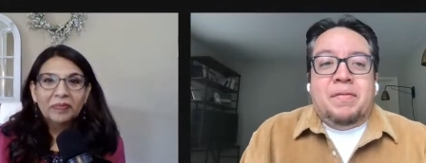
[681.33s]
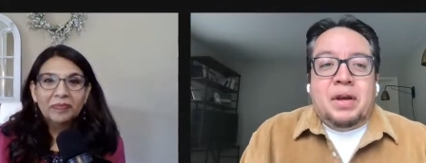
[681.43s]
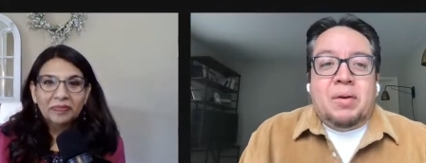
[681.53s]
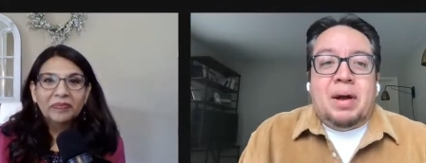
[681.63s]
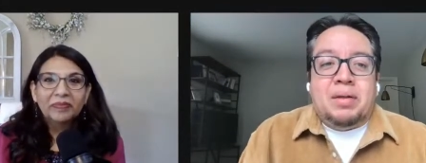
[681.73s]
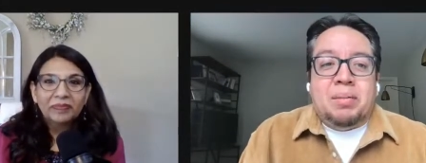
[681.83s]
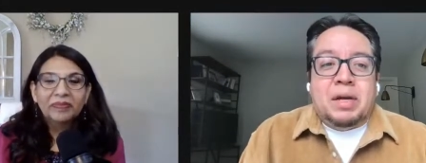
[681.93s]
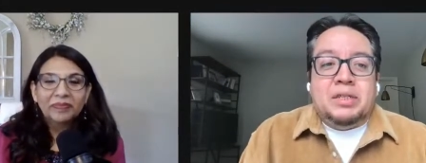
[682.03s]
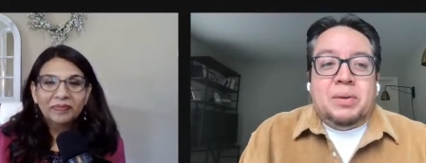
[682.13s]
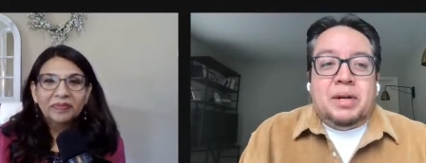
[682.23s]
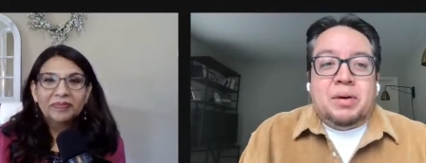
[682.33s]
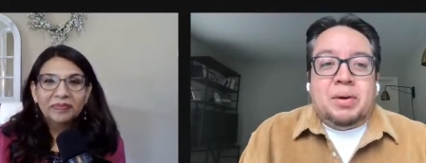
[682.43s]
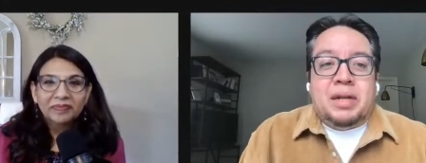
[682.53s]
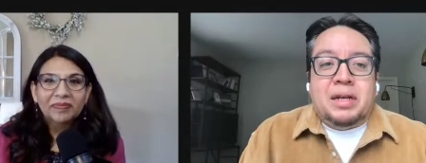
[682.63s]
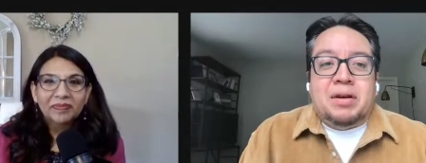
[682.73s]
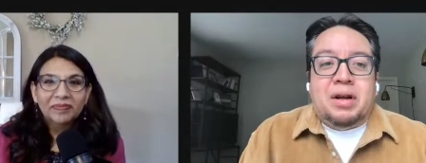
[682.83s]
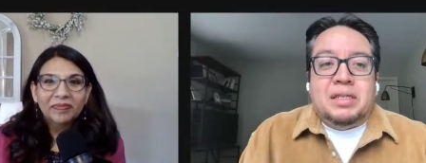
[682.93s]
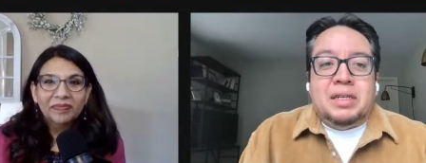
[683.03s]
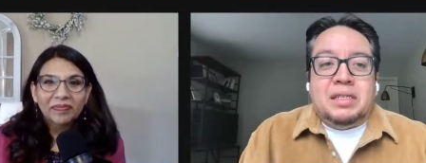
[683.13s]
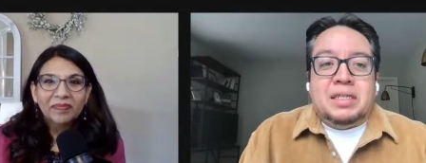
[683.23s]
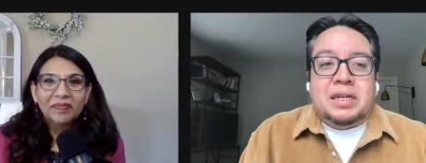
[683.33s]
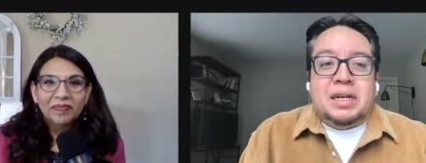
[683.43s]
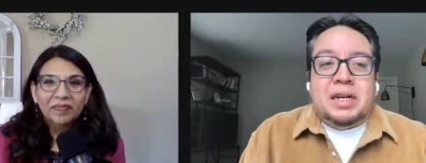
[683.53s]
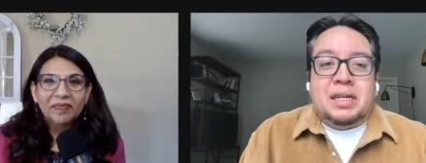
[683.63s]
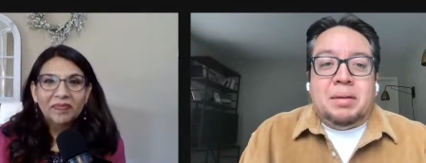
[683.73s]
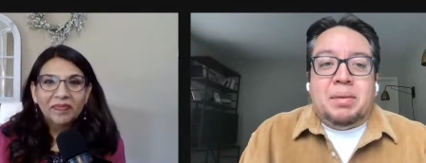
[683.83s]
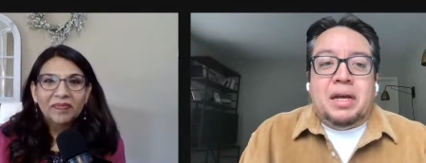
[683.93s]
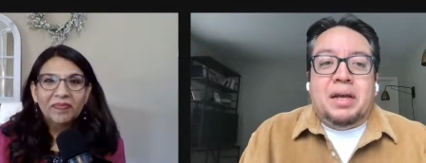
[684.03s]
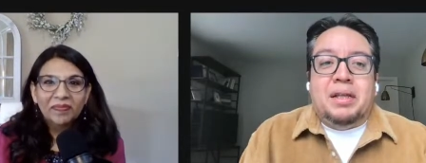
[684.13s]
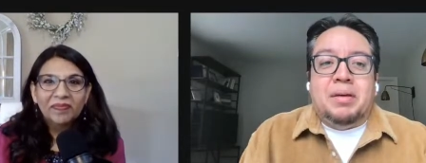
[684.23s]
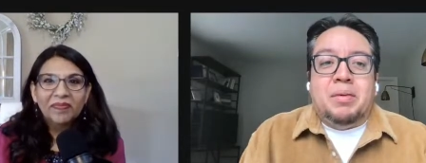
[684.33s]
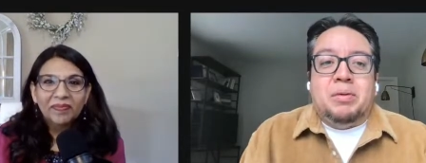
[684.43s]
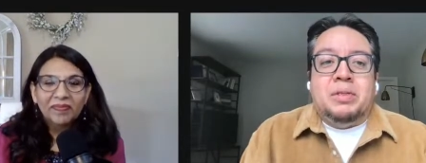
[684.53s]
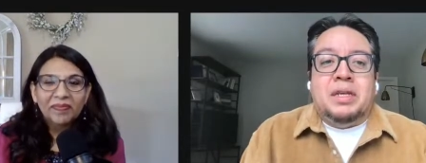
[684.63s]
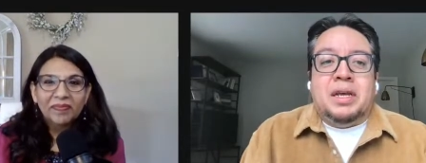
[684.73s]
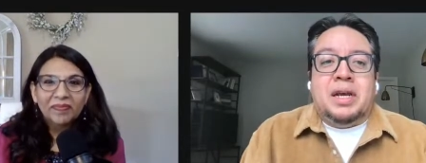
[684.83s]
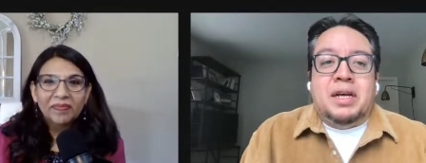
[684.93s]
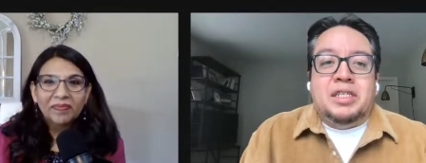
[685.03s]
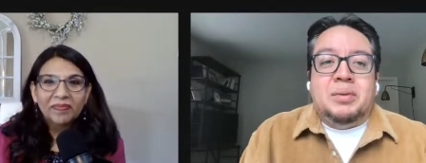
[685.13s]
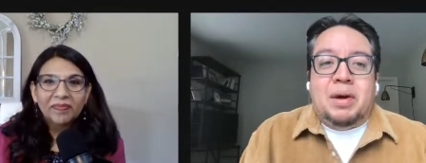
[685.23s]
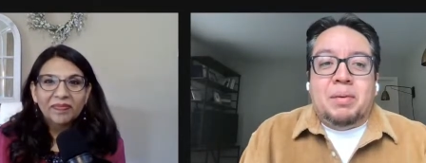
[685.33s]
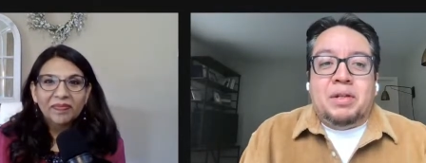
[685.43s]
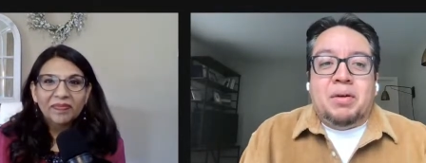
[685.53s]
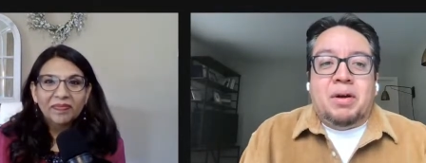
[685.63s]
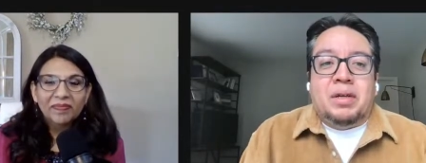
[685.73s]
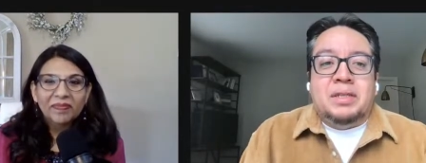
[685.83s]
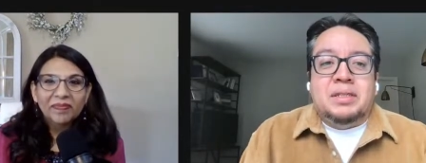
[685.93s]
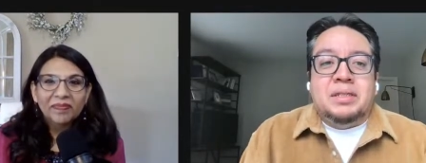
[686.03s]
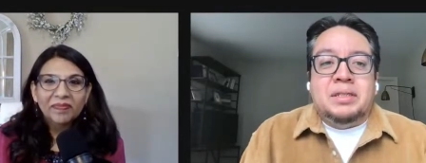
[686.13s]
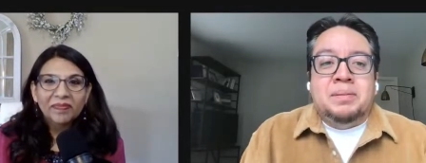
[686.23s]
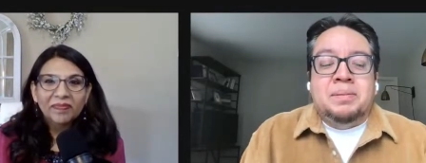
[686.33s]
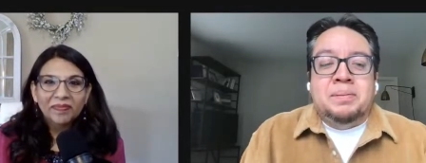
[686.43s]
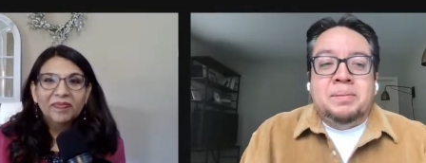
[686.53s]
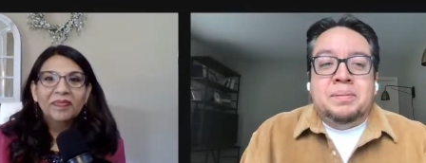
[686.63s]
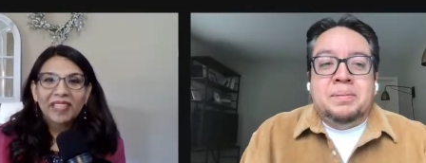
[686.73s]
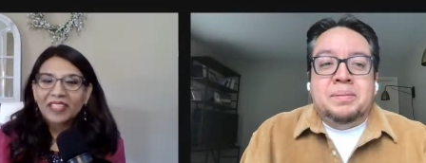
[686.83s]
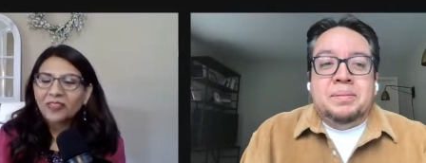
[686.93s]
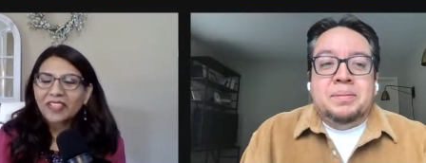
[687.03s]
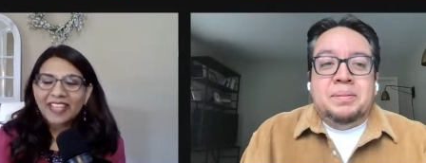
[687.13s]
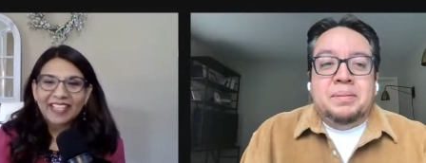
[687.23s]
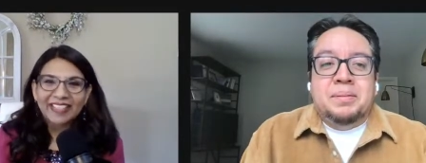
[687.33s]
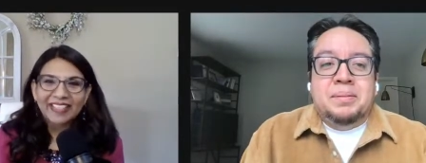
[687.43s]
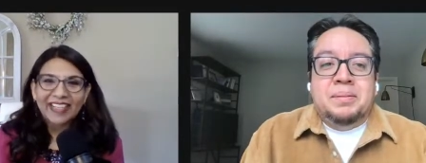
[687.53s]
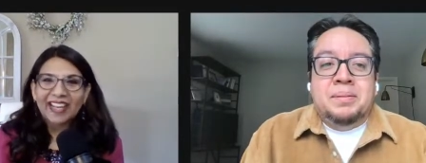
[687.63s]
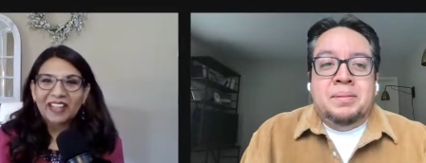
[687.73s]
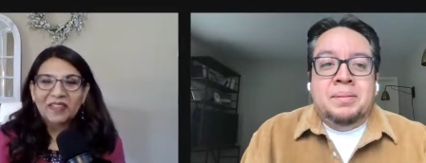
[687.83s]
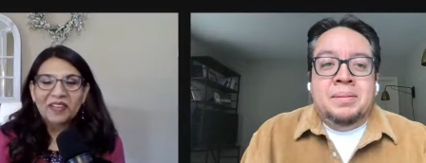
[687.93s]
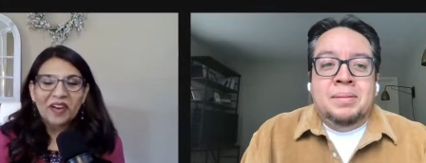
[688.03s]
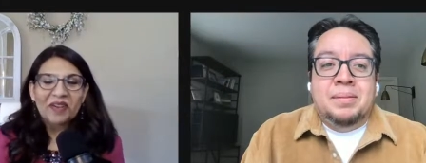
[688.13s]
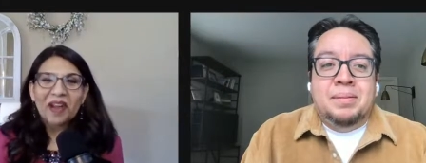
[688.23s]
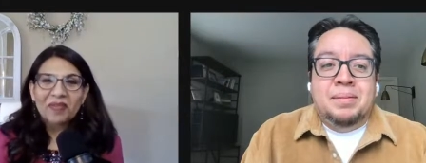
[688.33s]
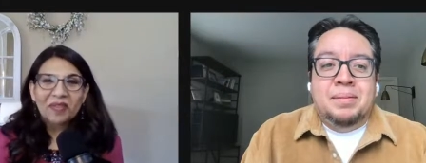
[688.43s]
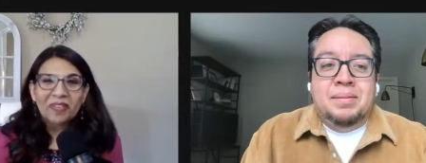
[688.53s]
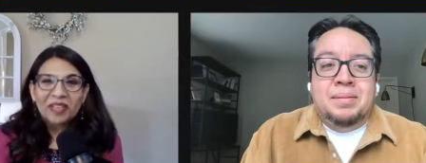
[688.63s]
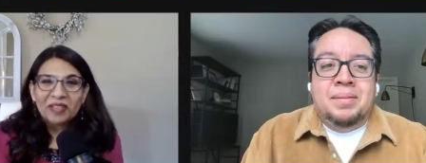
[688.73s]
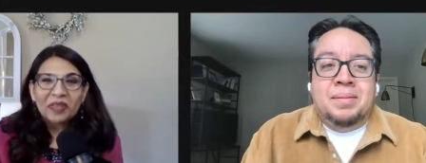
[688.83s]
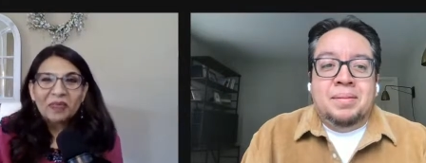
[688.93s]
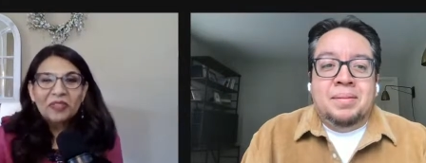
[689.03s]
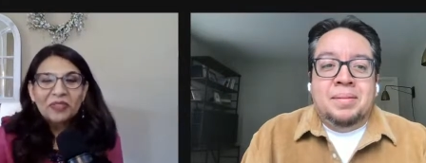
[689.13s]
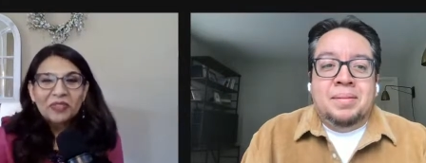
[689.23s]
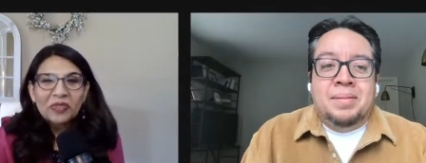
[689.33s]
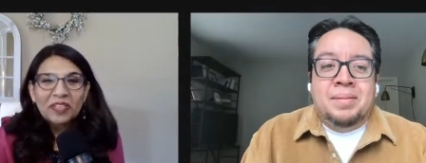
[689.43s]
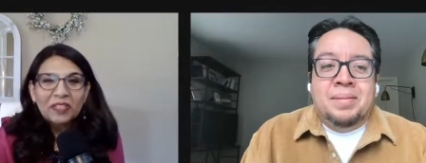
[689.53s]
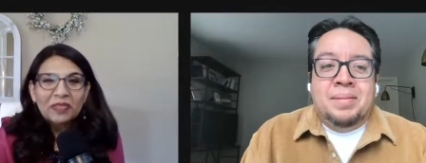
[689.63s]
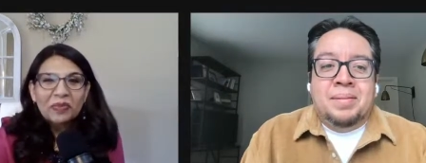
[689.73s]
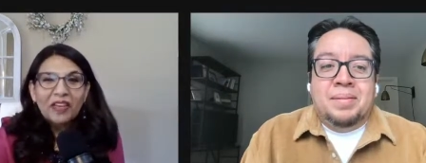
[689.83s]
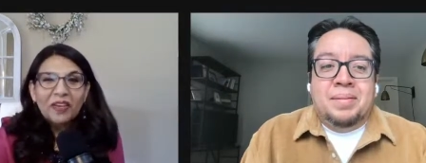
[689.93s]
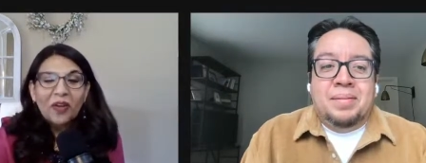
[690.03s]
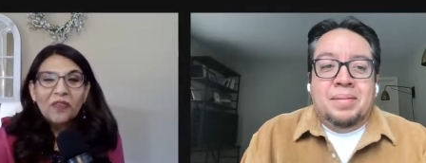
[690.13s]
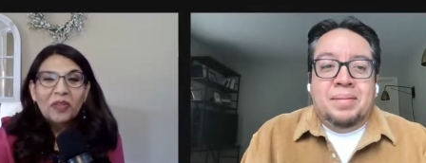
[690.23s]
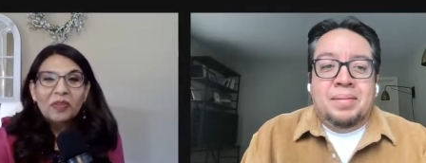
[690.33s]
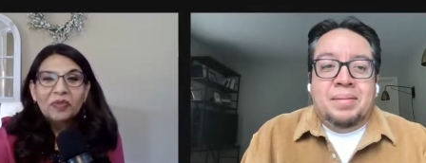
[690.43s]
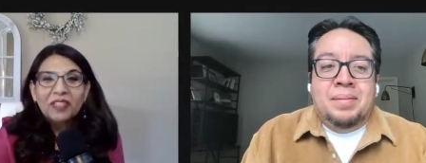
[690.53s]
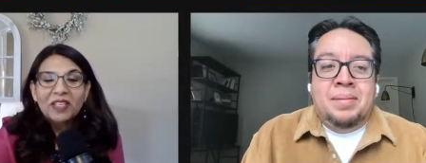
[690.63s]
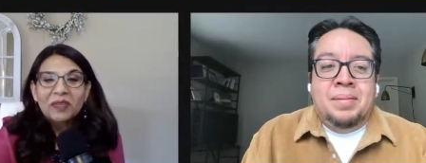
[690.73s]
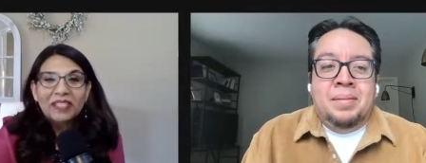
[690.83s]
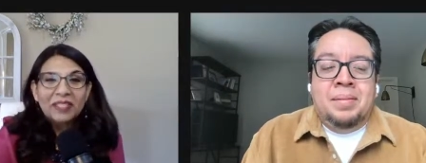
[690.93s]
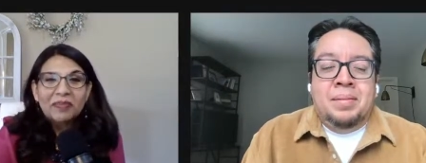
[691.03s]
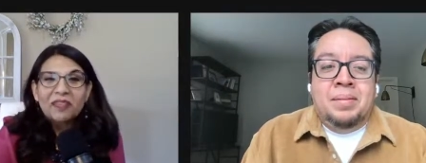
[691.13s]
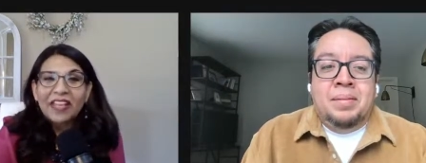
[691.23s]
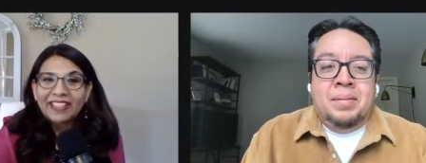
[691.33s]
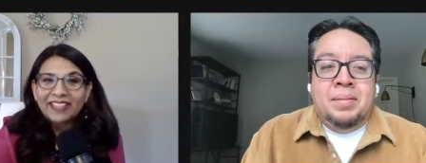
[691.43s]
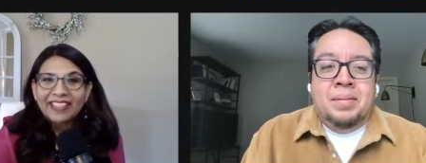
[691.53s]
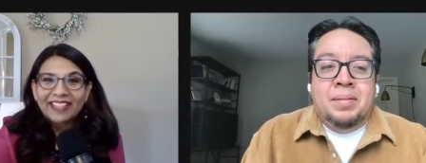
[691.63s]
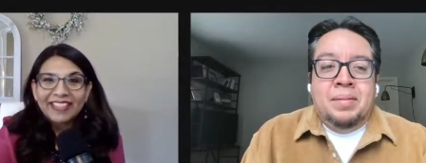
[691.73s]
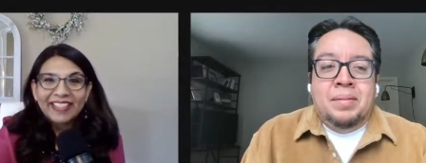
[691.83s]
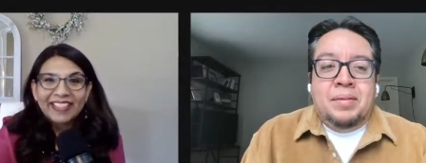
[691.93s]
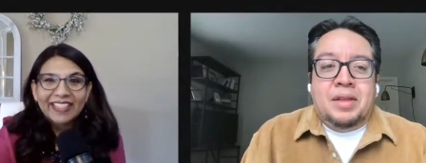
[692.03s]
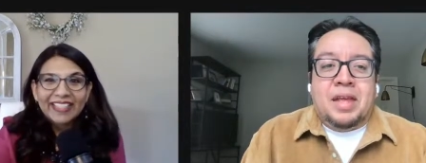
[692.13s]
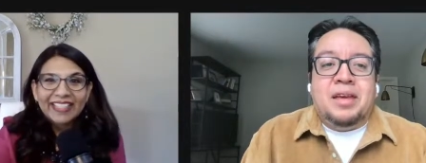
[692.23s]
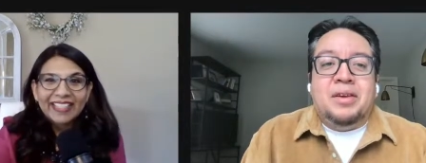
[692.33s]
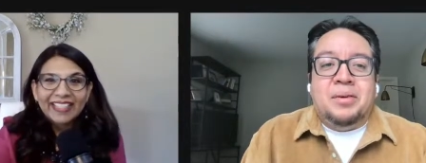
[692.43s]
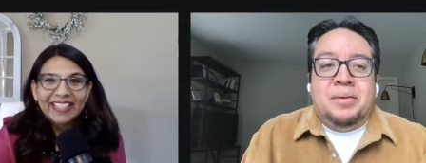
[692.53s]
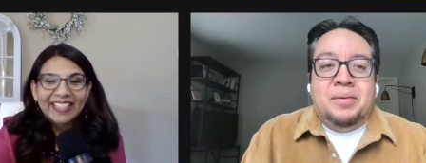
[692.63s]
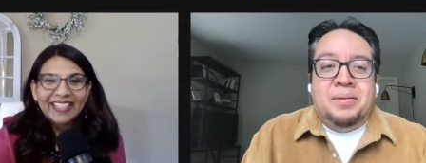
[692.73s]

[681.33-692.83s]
Speaker 1: figure out the best way to create the content that's going to connect the be- in the most engaging way with their audiences.
Speaker 2: That's fantastic. I love it. All right. Well, thank you so much for joining us, Juan, and hopefully we'll see you at some events. Thank you.